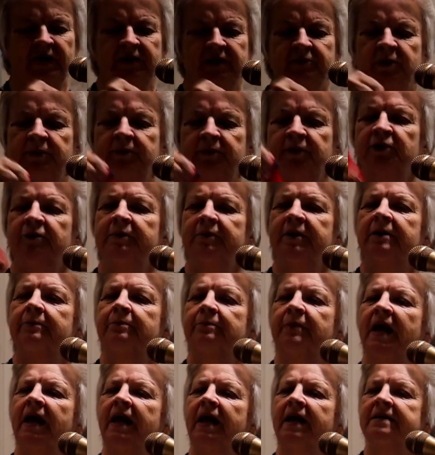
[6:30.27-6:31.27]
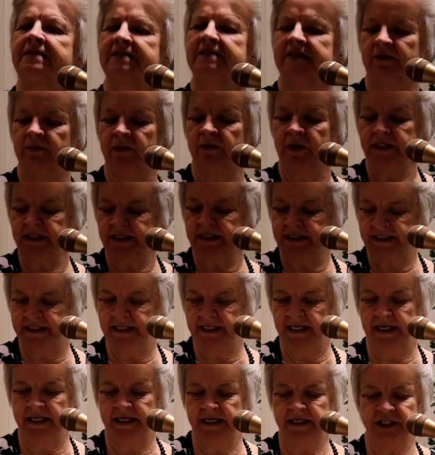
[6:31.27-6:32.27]
fact, we put them in bags at one
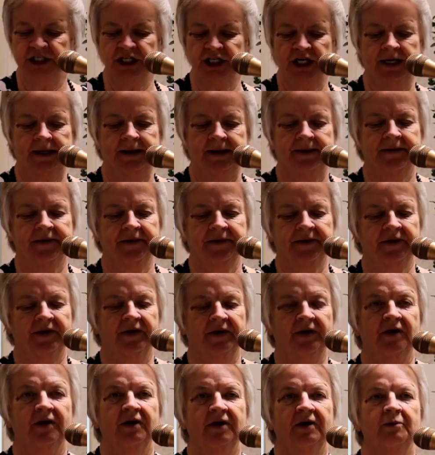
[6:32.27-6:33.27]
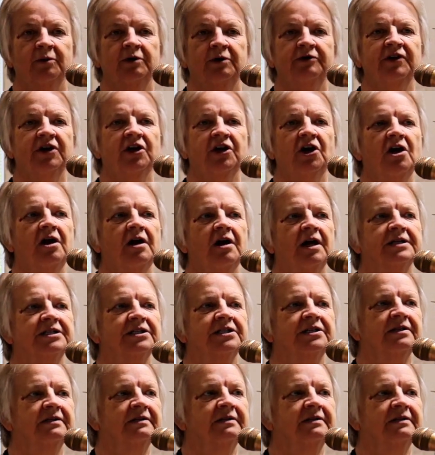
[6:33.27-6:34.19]
stage. What have I got?